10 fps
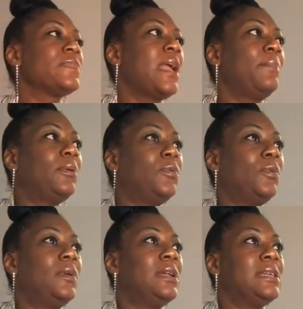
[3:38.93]

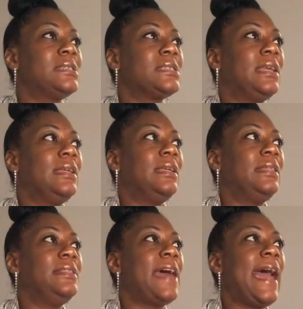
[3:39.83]
Because
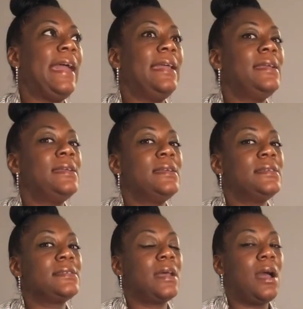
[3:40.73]
that is
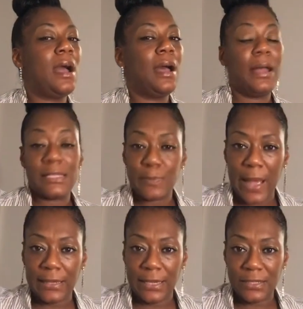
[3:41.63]
us by
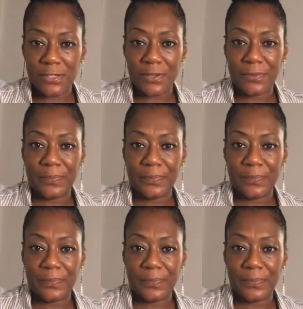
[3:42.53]
nature.